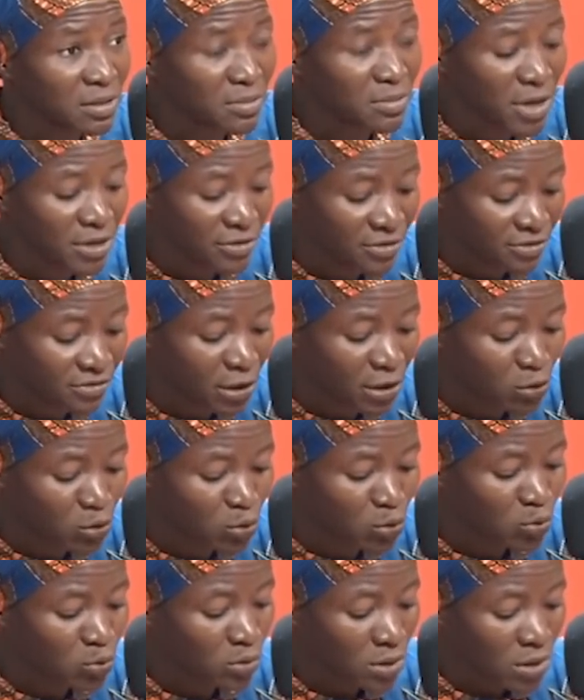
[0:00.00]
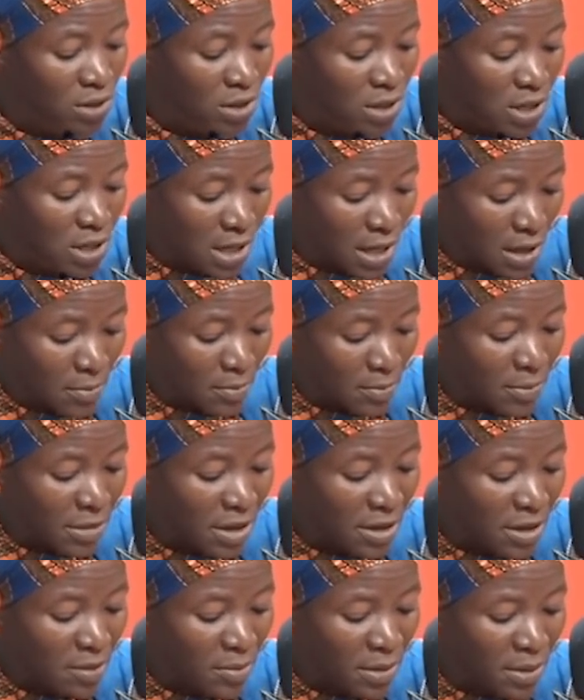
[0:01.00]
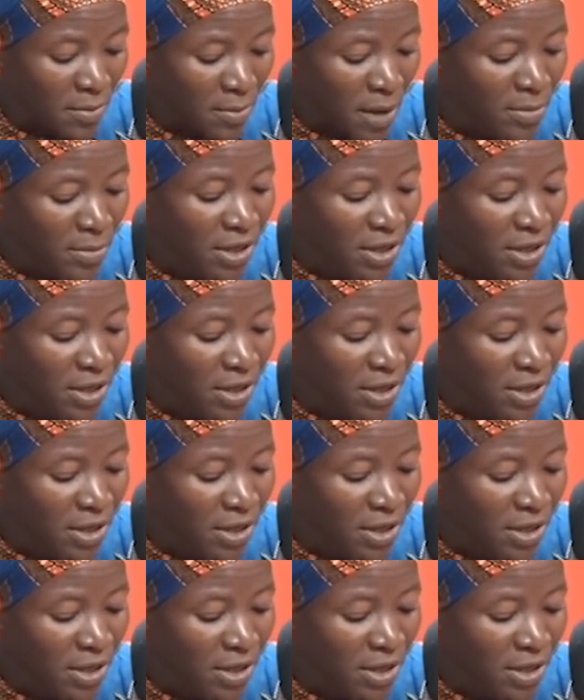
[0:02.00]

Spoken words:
Me chaso me mama